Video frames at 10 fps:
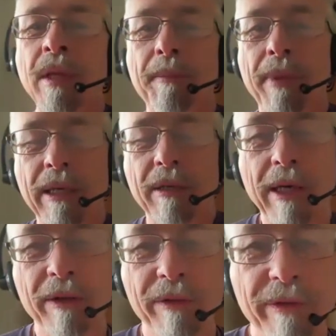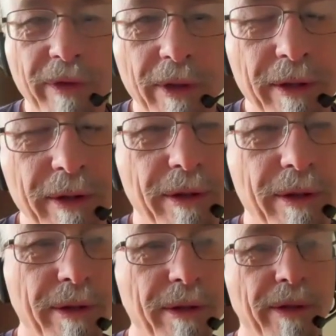being around for
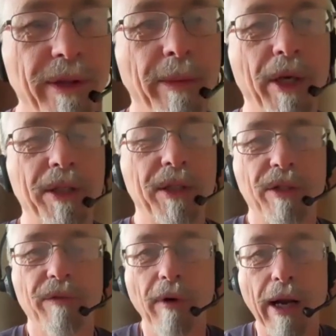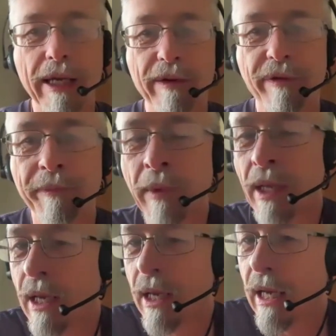the emergence of rave.
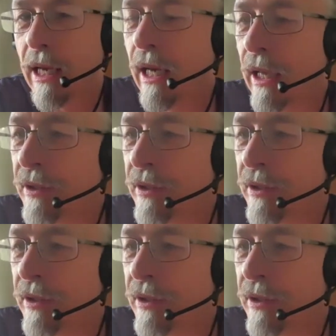And